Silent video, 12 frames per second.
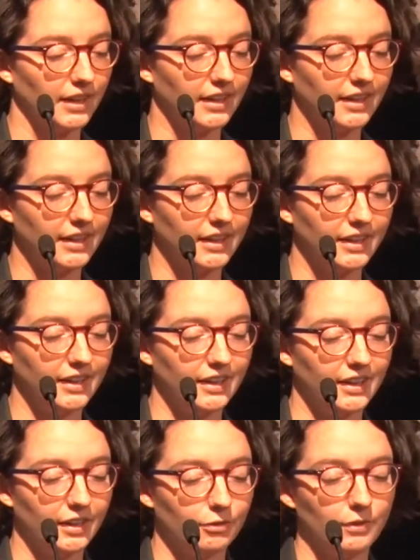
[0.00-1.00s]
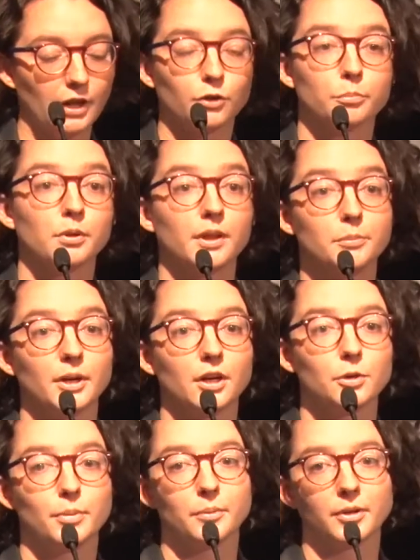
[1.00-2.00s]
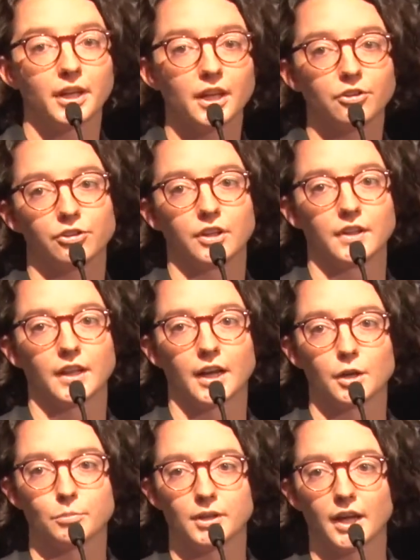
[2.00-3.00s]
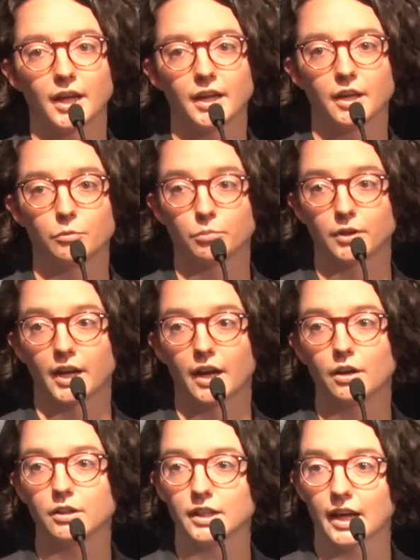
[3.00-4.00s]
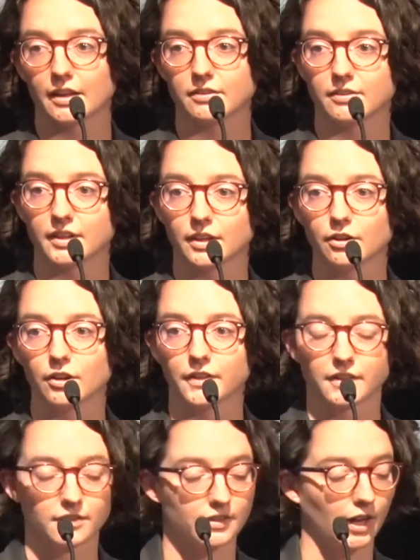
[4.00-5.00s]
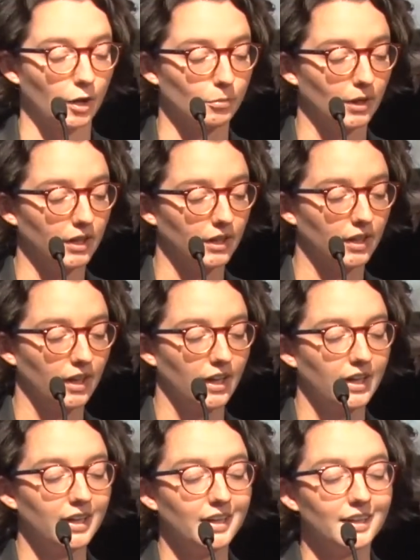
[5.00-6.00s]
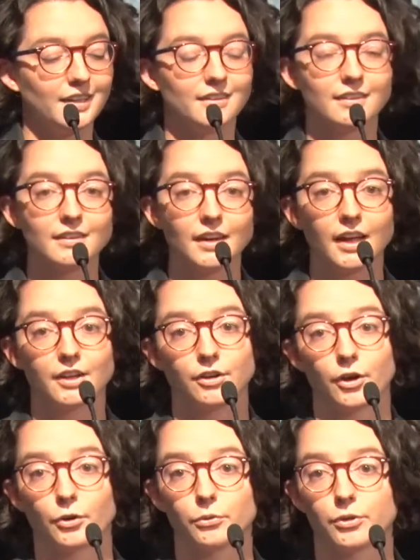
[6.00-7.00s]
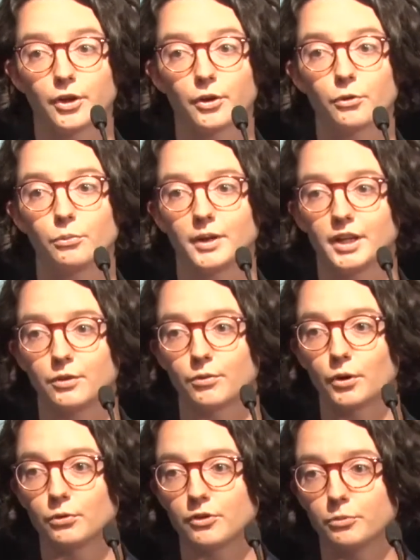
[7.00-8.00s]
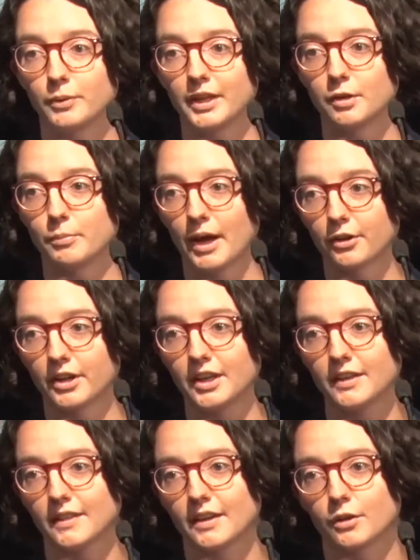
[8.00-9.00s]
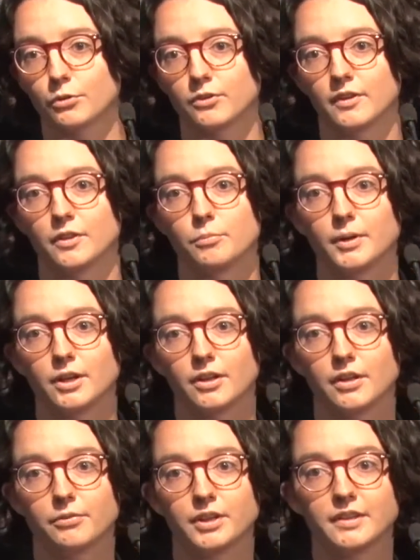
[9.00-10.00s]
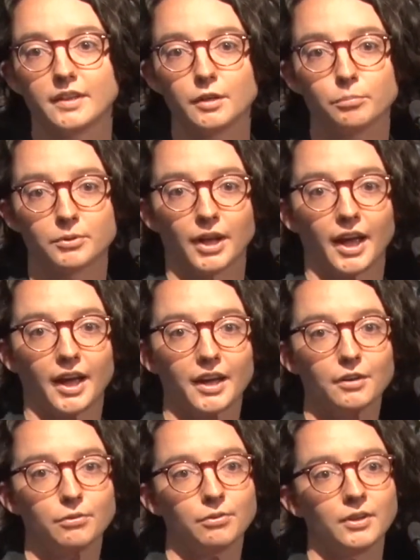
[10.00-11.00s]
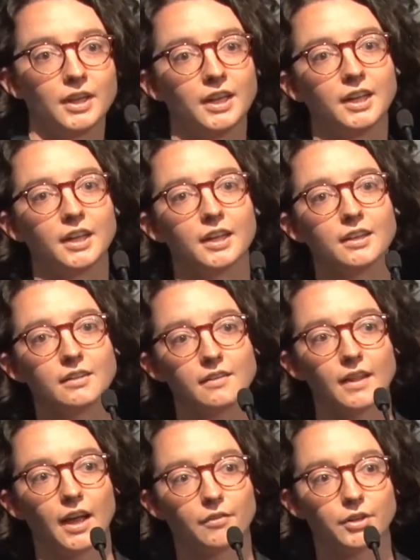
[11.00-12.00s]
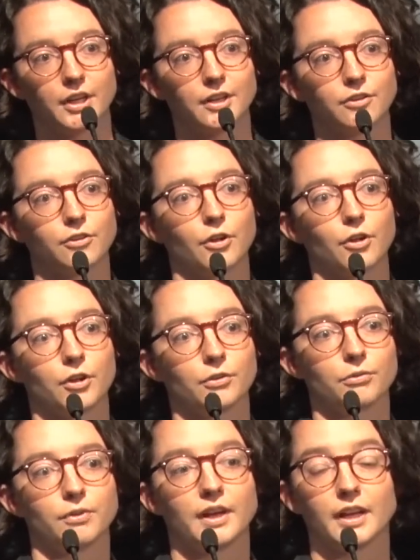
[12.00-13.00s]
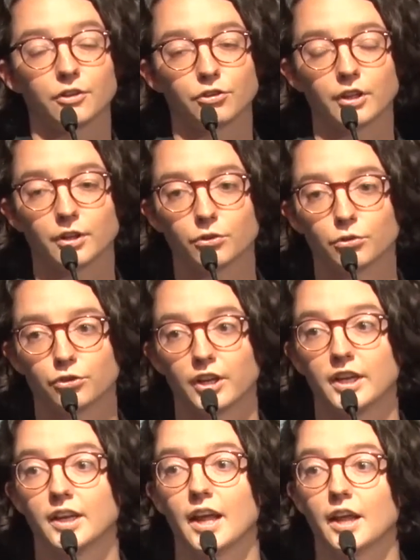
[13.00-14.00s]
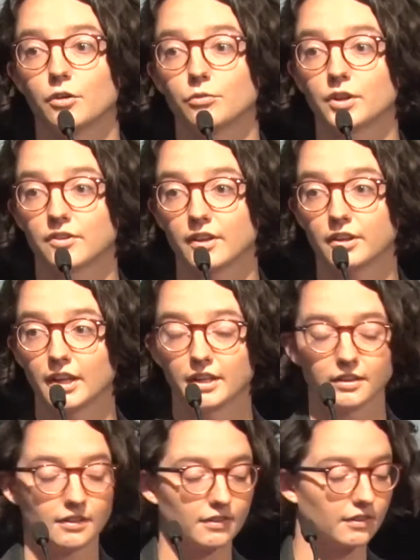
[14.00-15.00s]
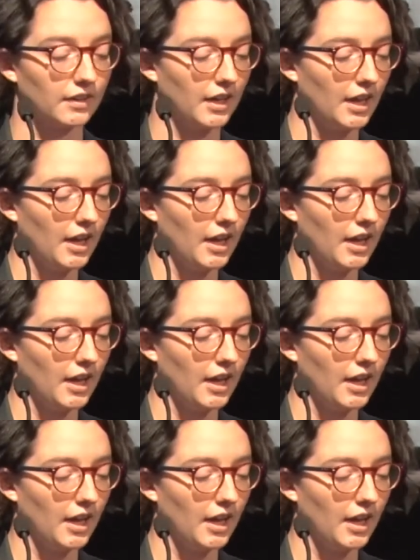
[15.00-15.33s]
he found a preliminary publication that IPA had put out last year on this topic. He did not know, though, when he wrote to me about it, that I was in the middle of a deep dive into the evidence on financial inclusion and resilience.